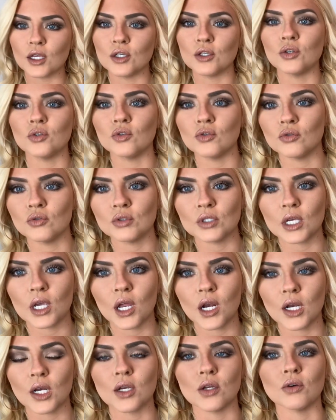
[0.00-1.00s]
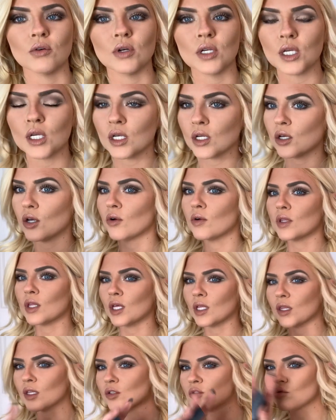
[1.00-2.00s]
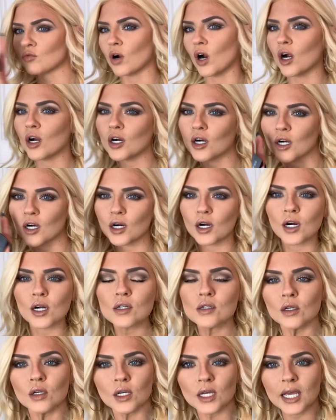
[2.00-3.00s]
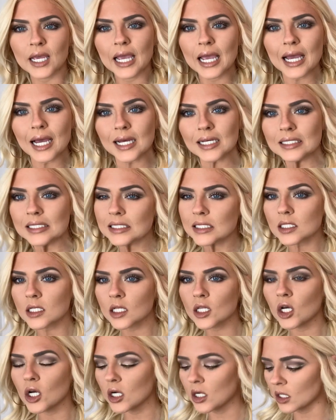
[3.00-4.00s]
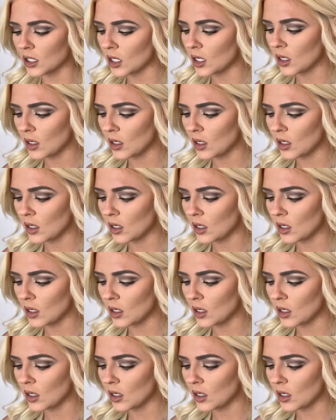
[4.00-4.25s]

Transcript: use like a nudie to go with like this rocker-esque look.